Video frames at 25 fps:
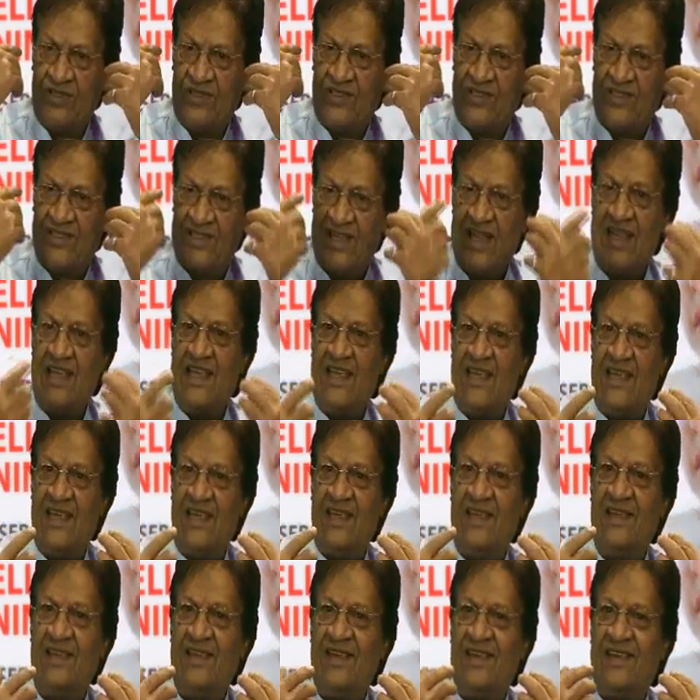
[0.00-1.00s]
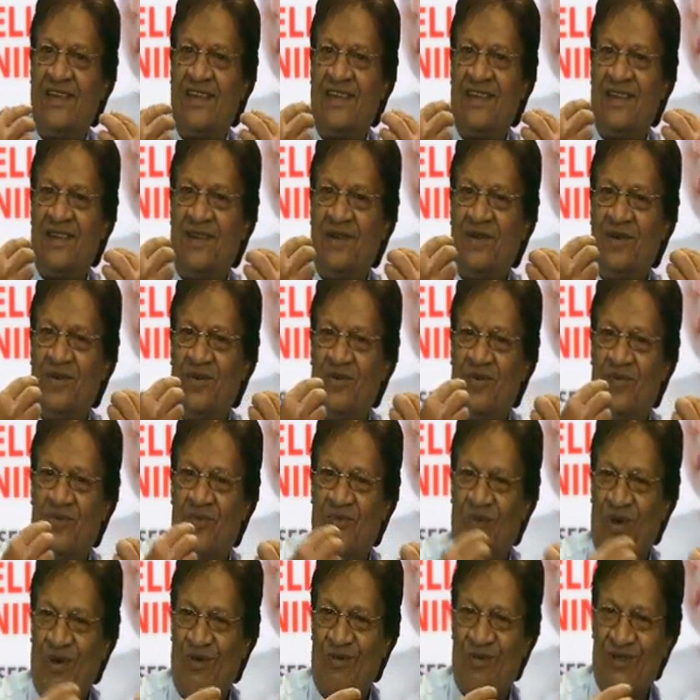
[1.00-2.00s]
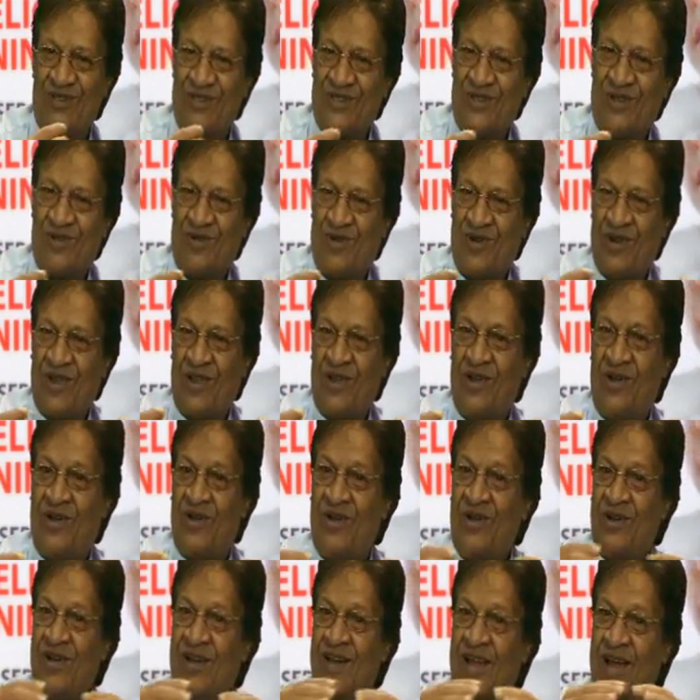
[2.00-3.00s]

see what was going on and